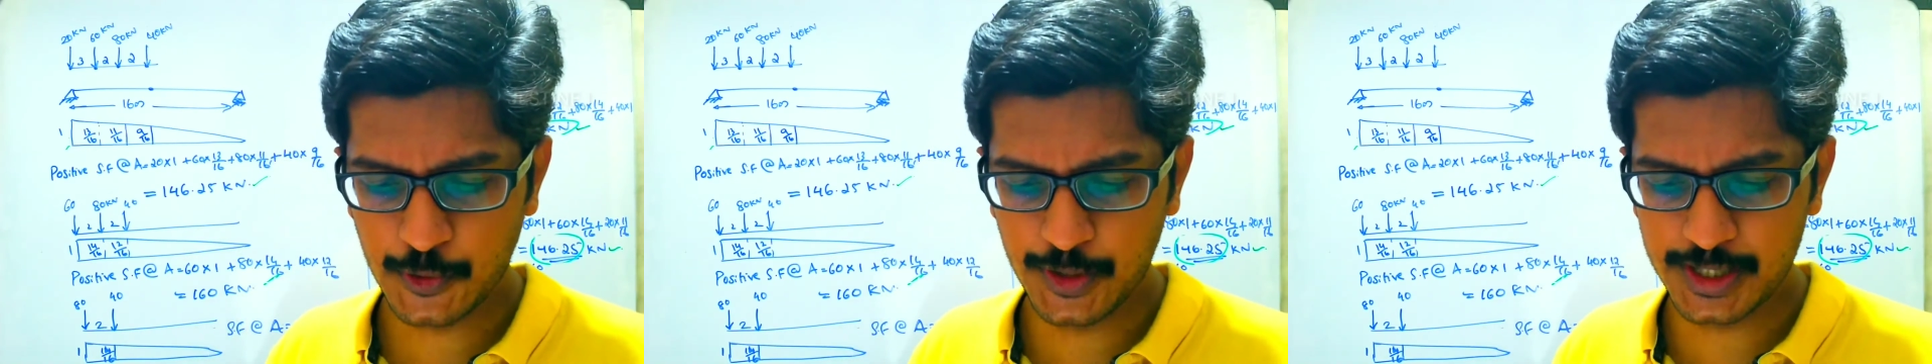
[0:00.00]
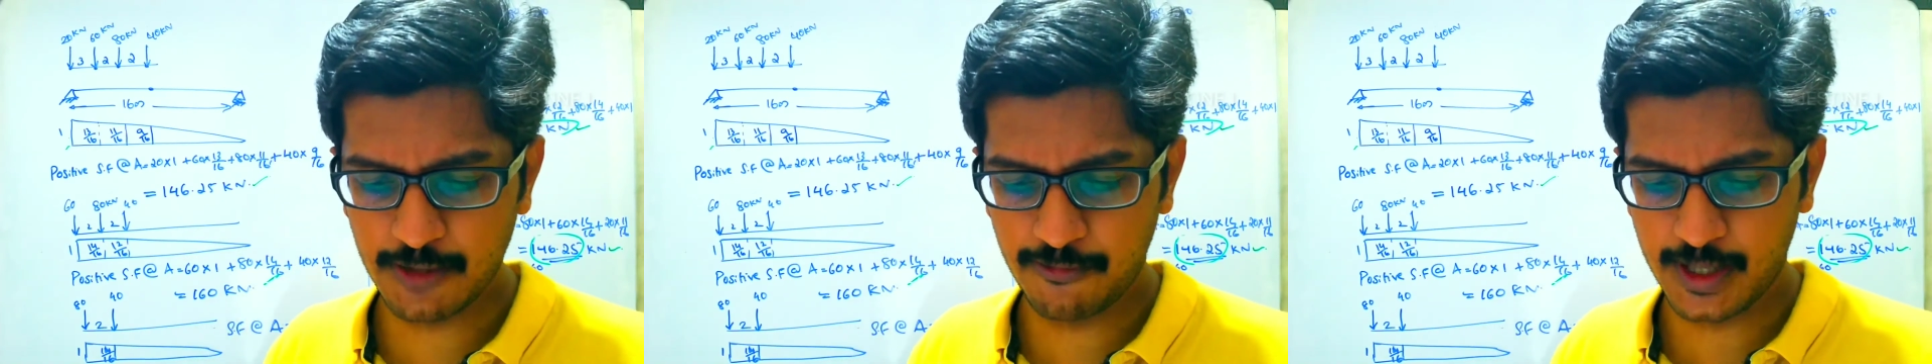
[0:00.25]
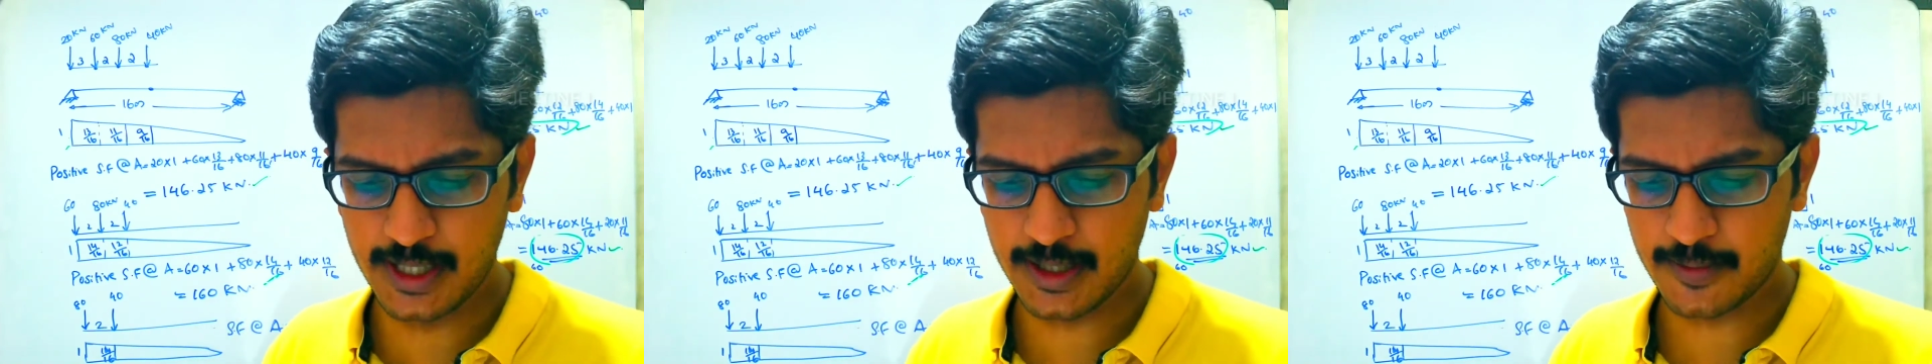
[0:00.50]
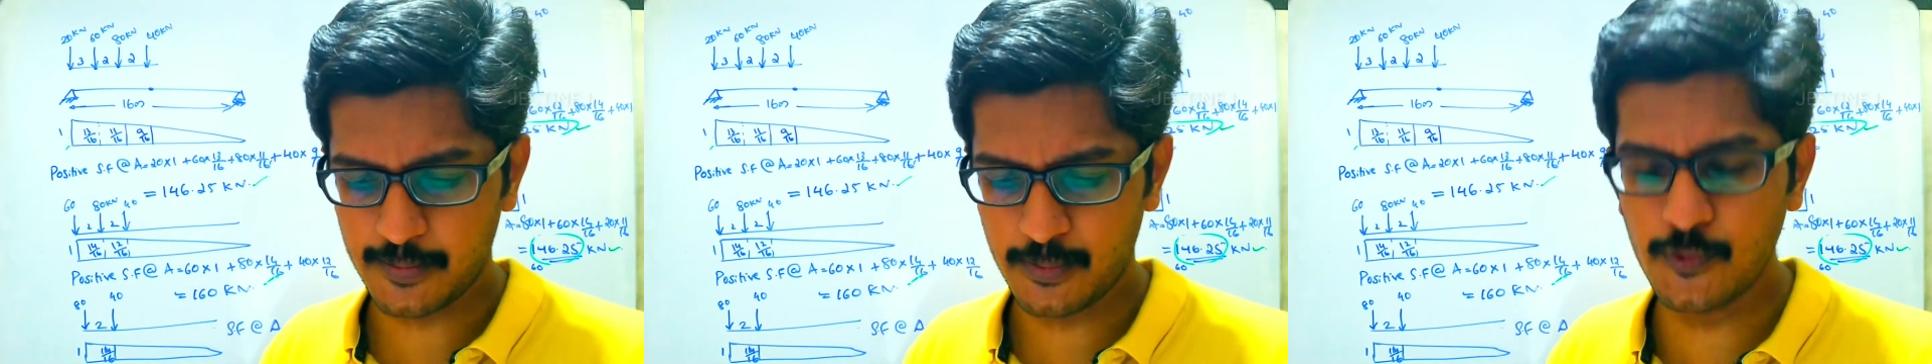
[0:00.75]
shown in the
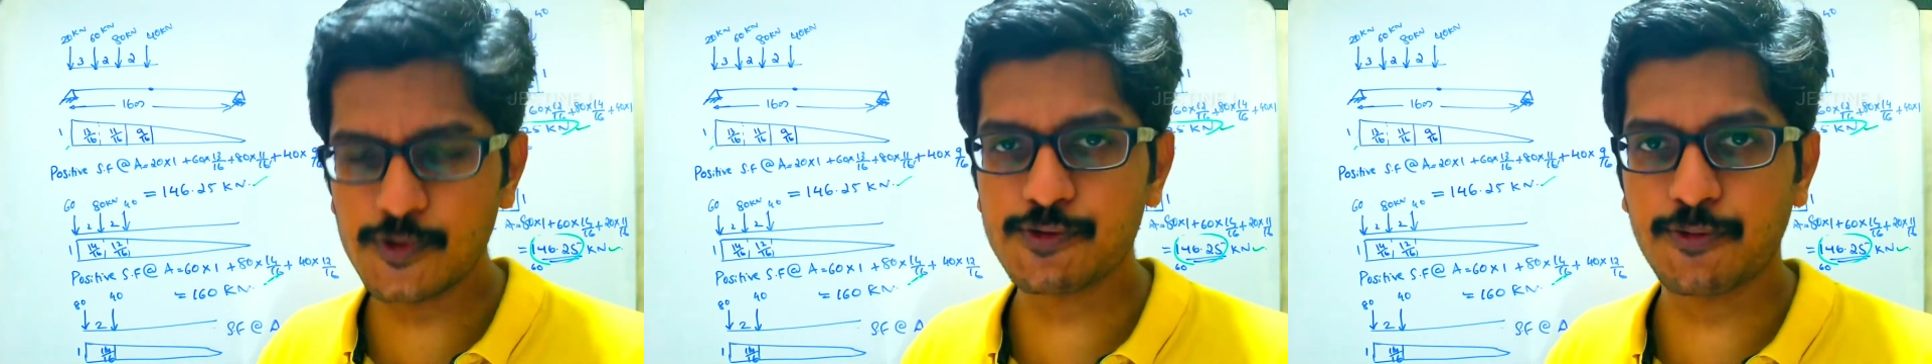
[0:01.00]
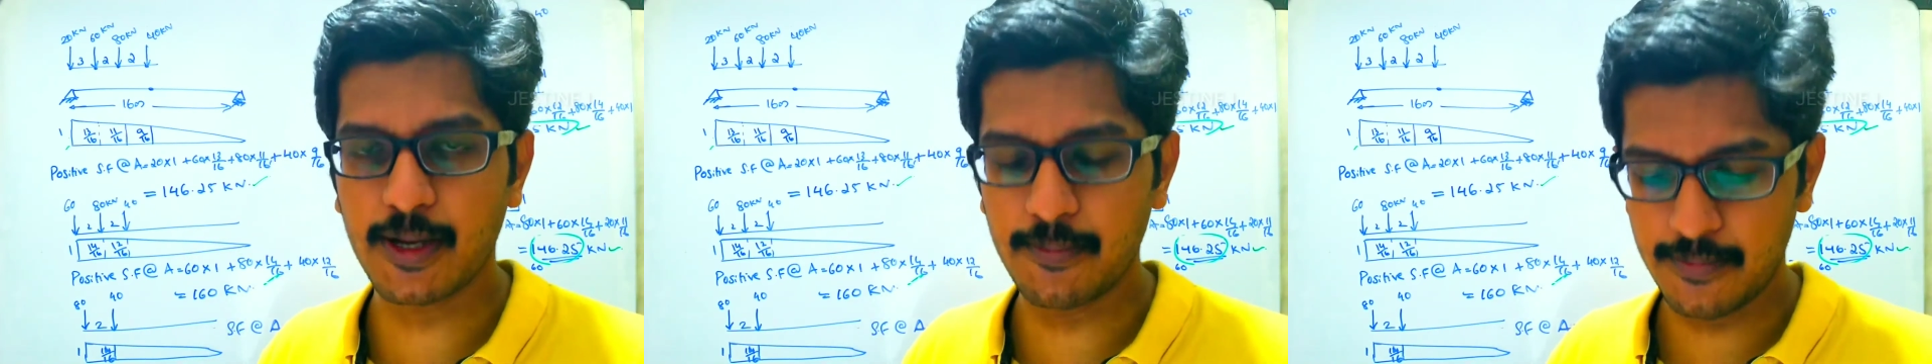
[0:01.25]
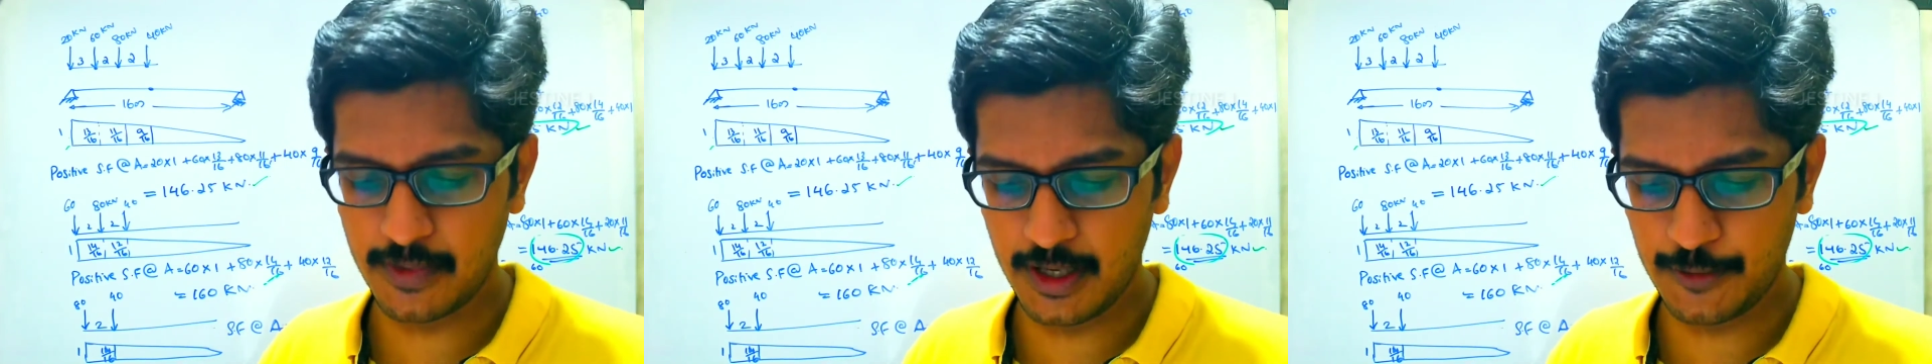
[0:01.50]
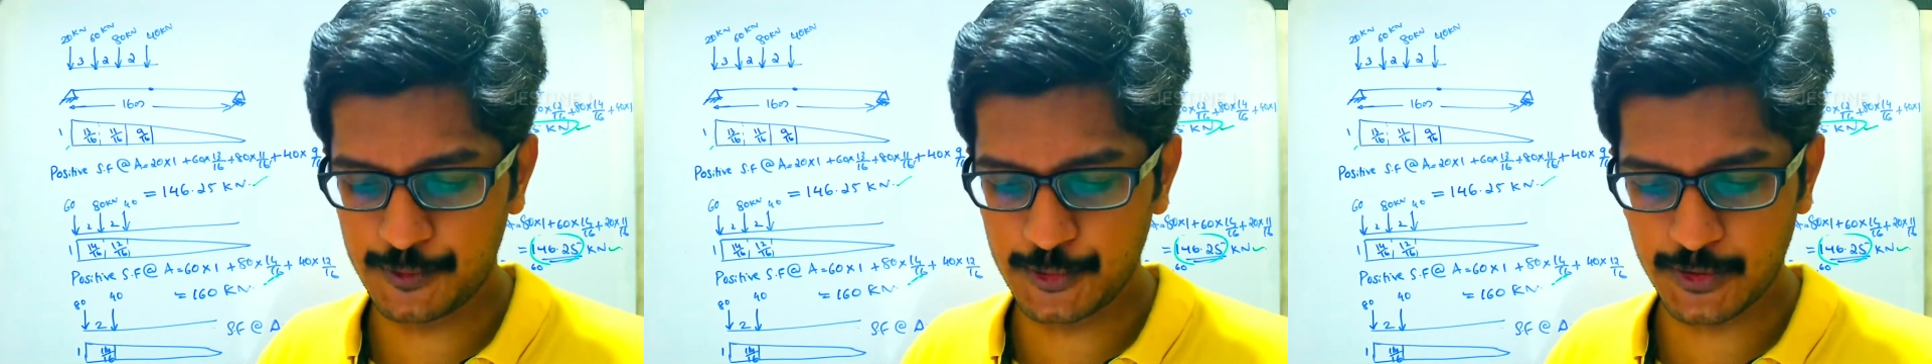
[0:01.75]
figure moves from
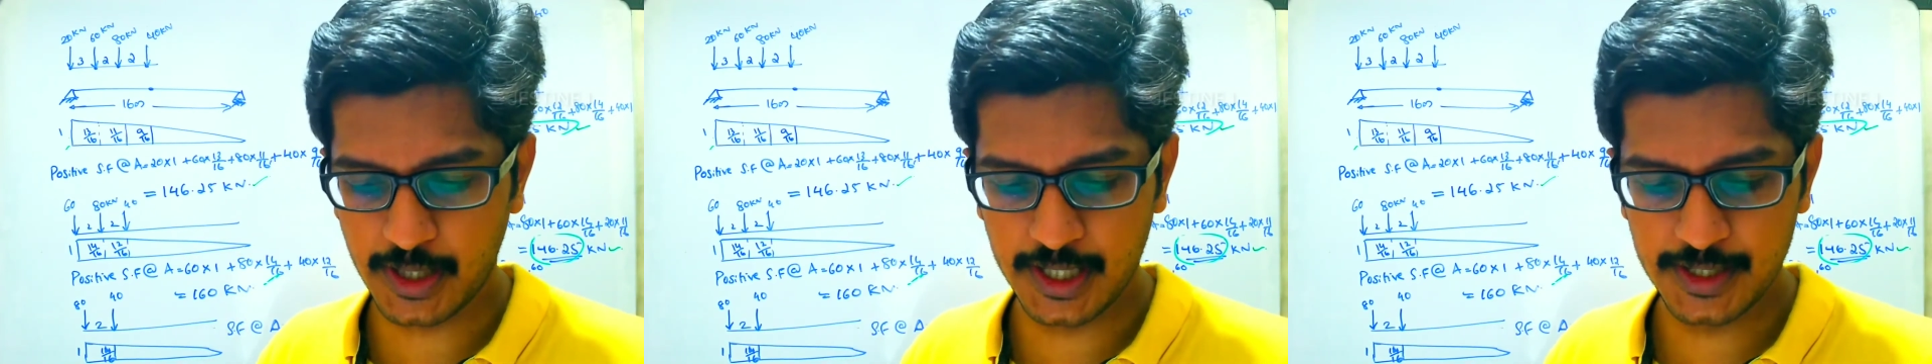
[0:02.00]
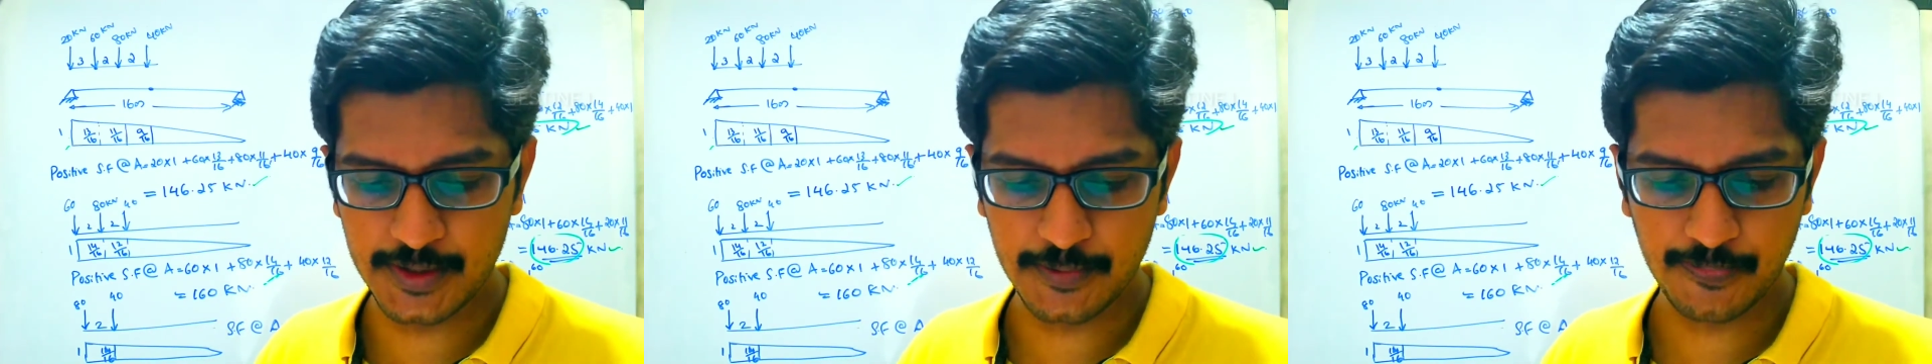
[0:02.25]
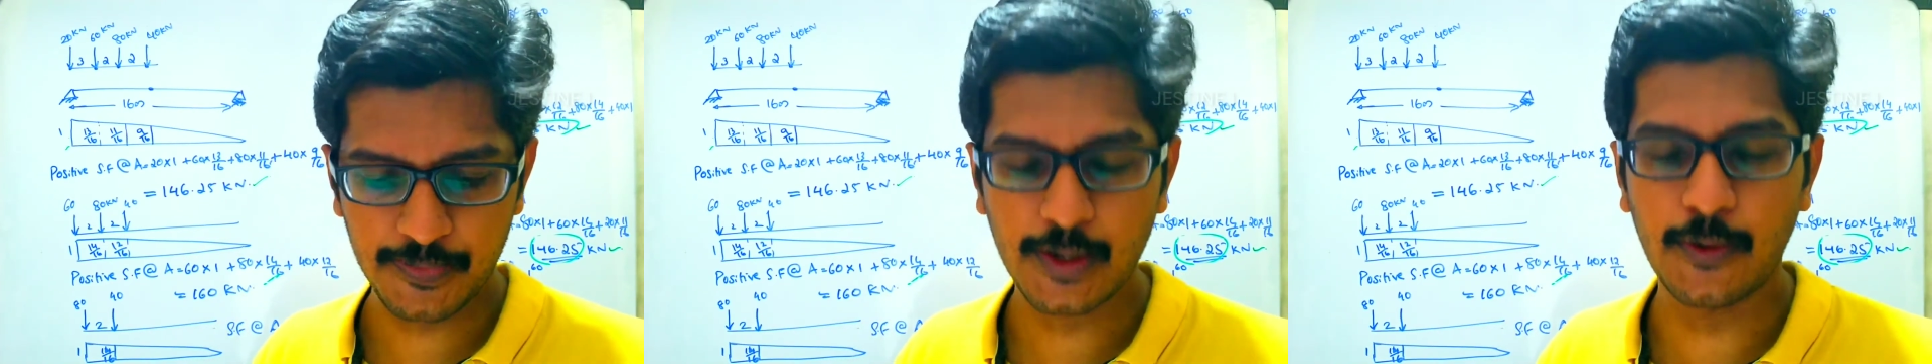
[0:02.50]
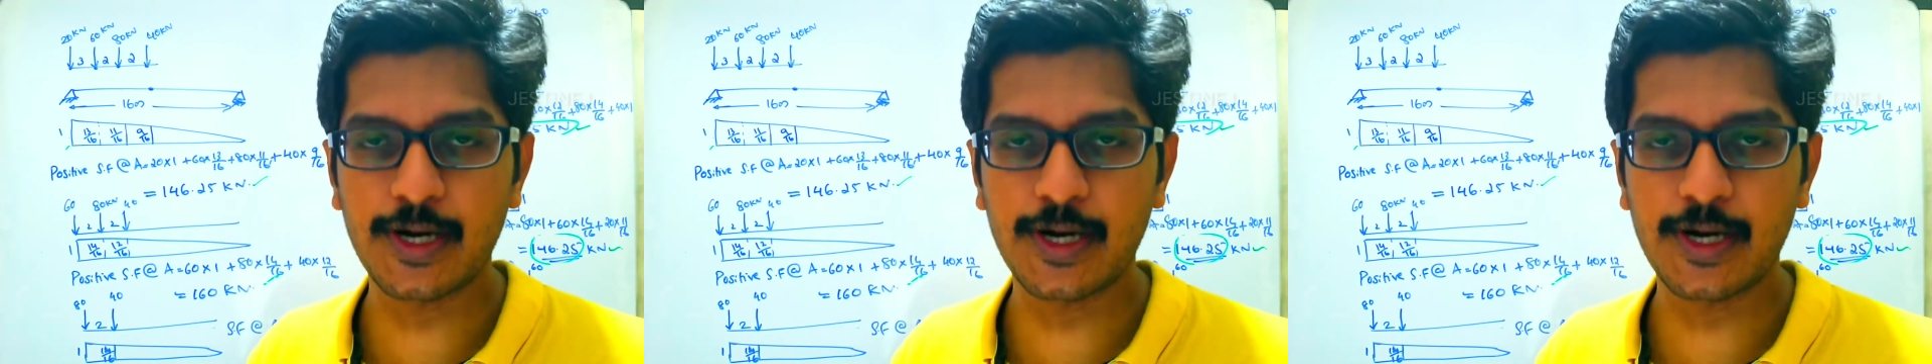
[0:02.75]
left to right